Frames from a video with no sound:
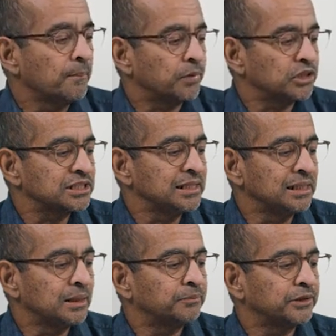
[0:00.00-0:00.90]

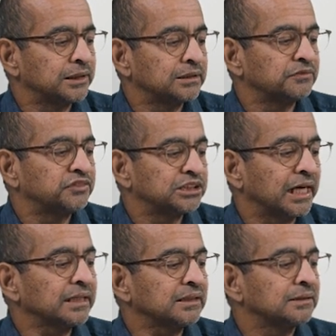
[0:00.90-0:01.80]
posterior predictive
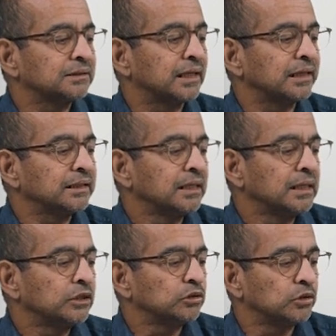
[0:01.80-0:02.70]
check, right?
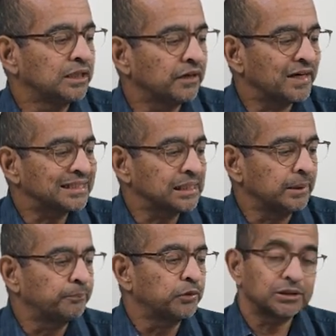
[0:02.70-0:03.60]
You give as
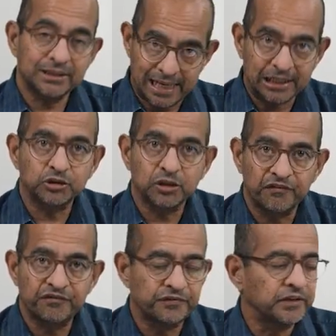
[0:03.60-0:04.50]
input the actual
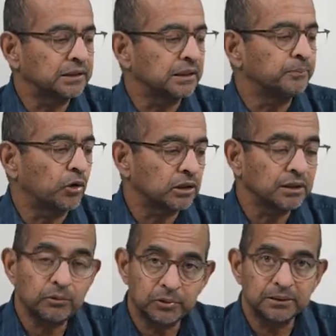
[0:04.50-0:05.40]
fitted
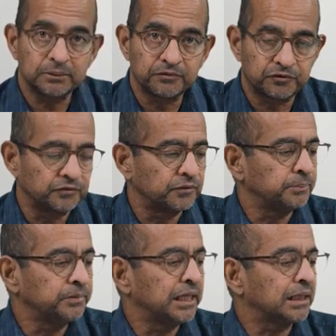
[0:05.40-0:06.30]
model with
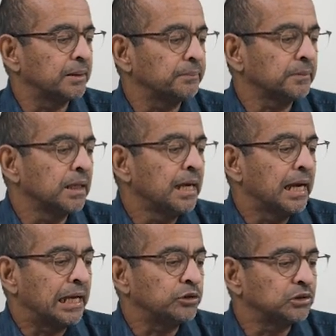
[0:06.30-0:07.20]
BRM,
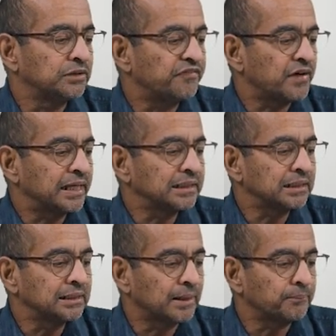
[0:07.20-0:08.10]
and you define the
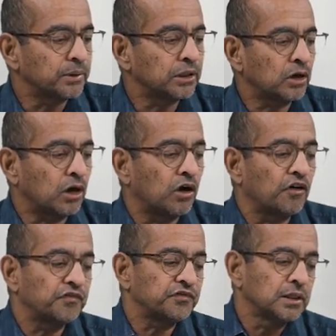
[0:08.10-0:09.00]
number
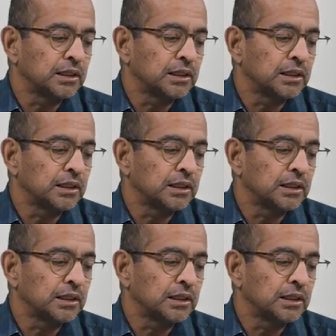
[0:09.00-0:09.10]
of